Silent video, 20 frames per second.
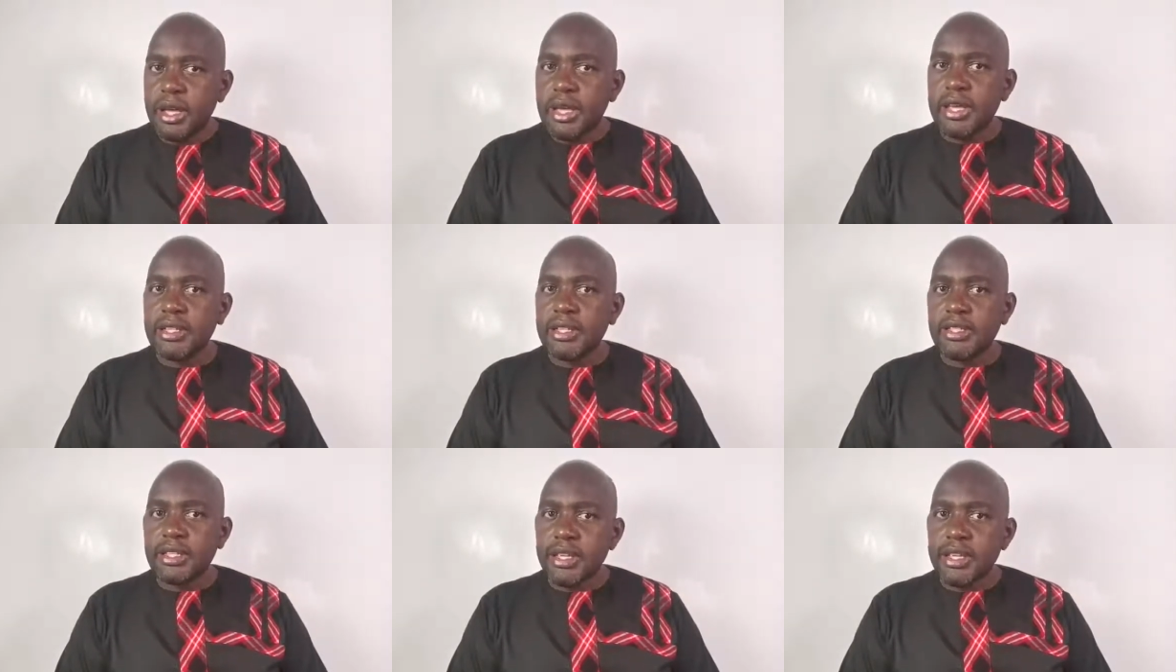
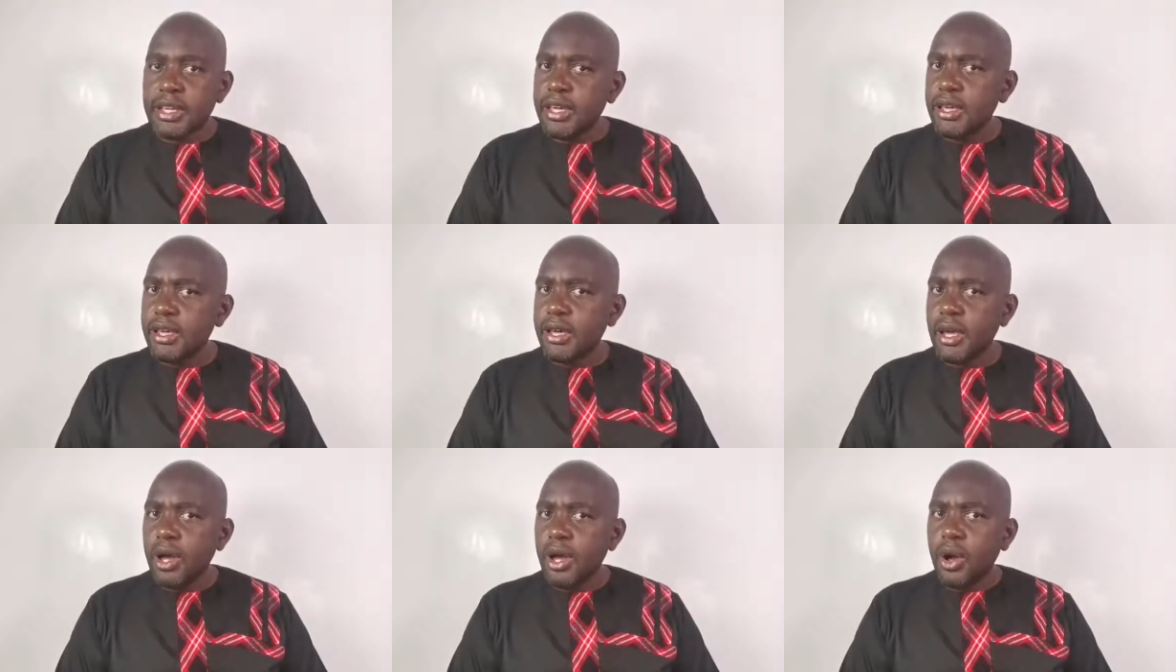is
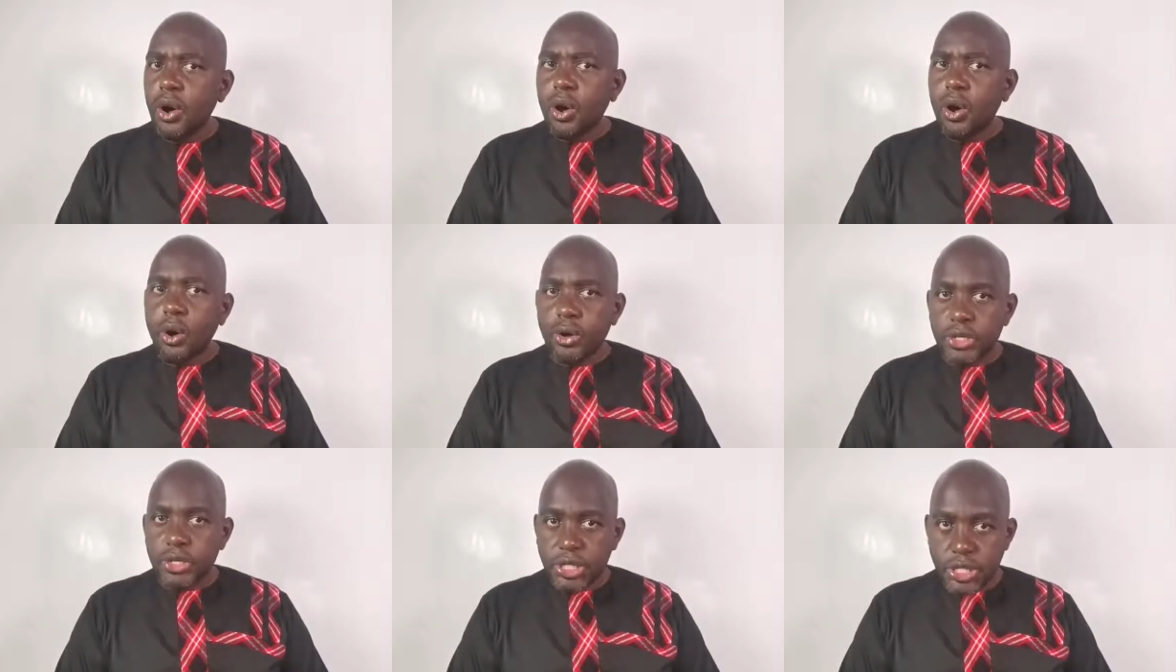he
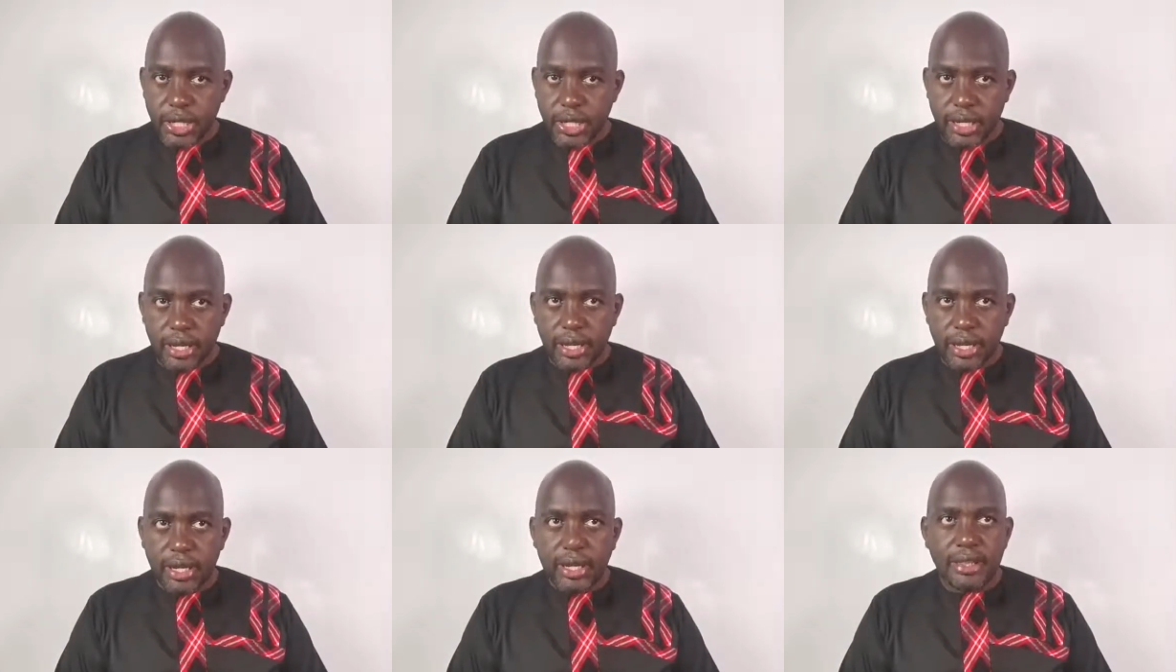or
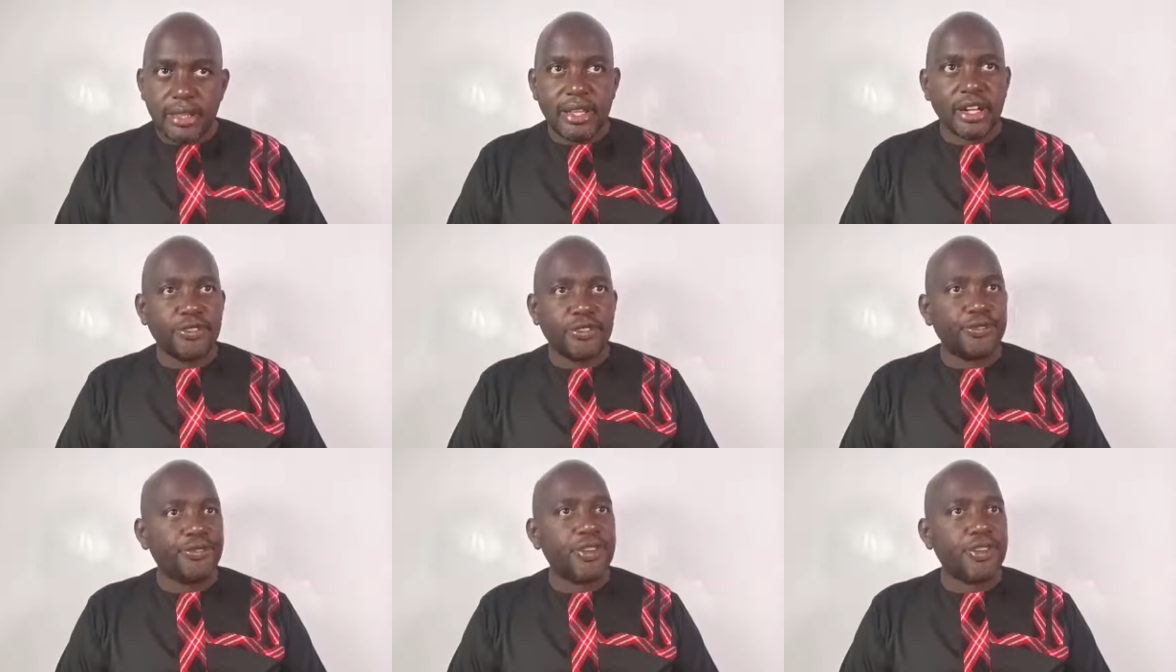she
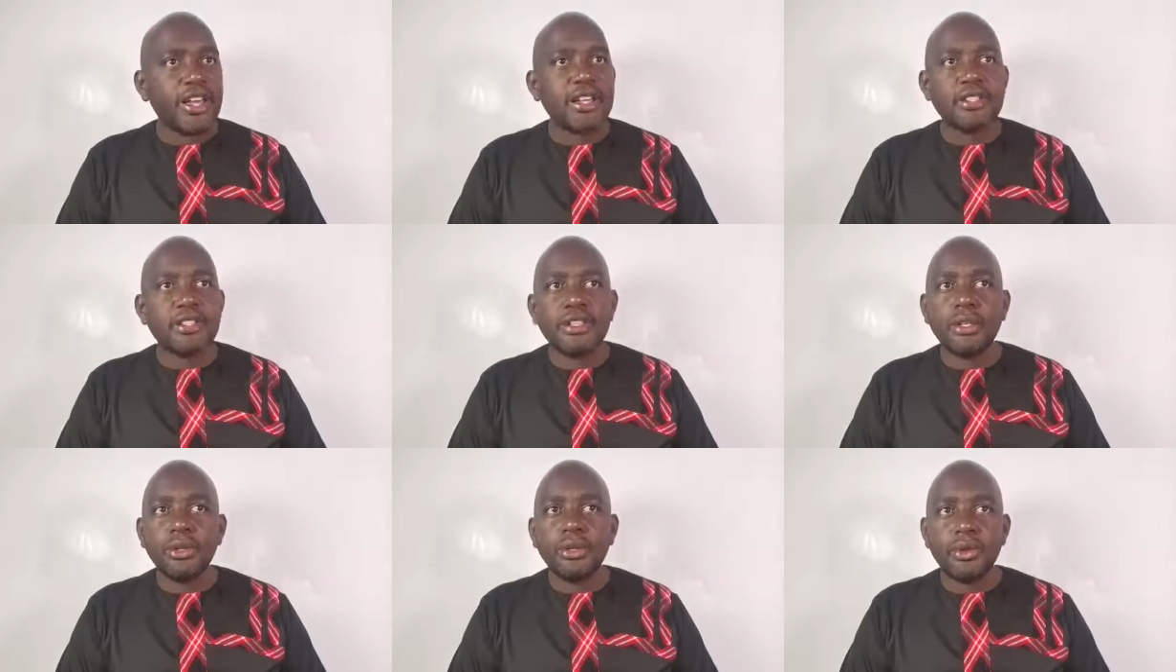that
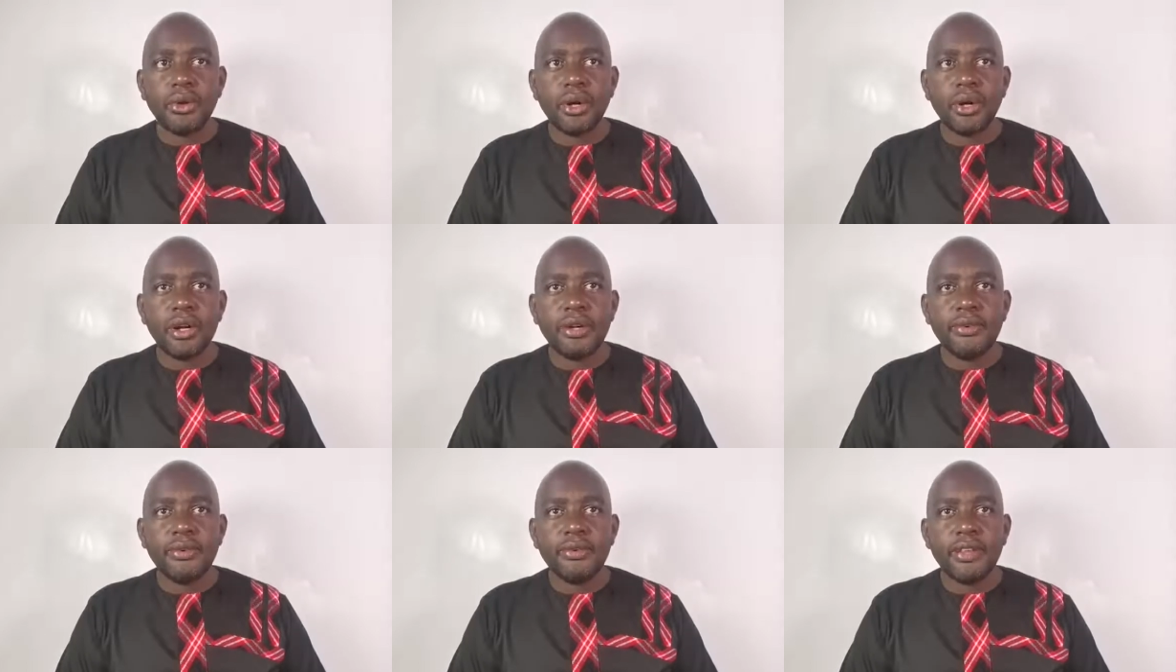fears the
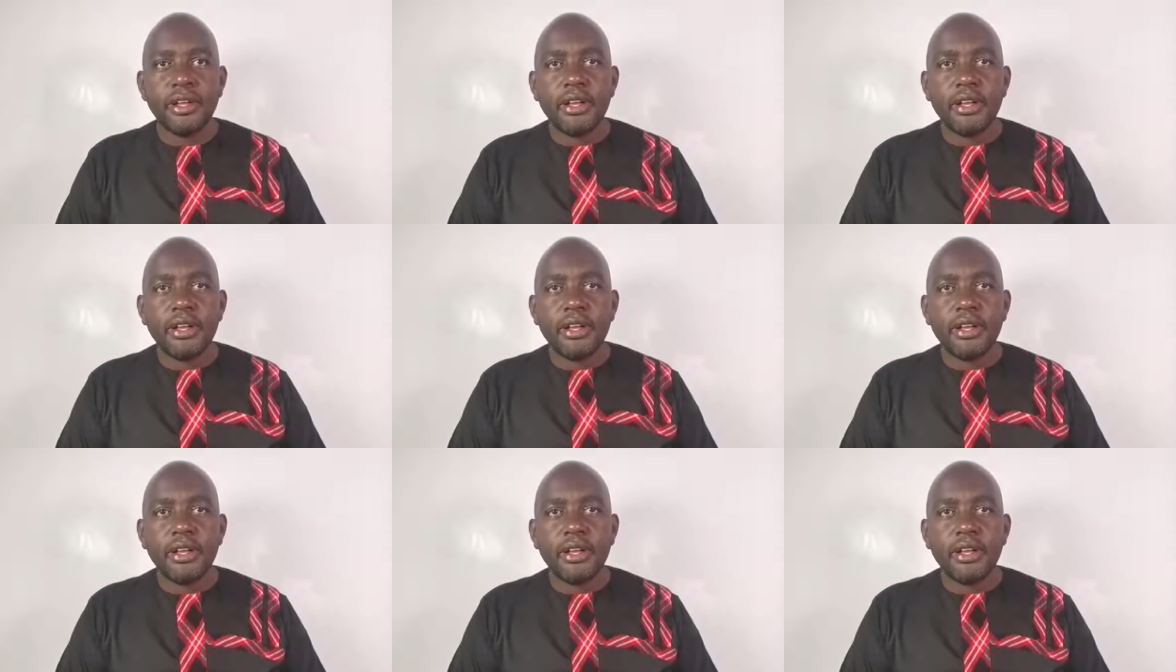Lord.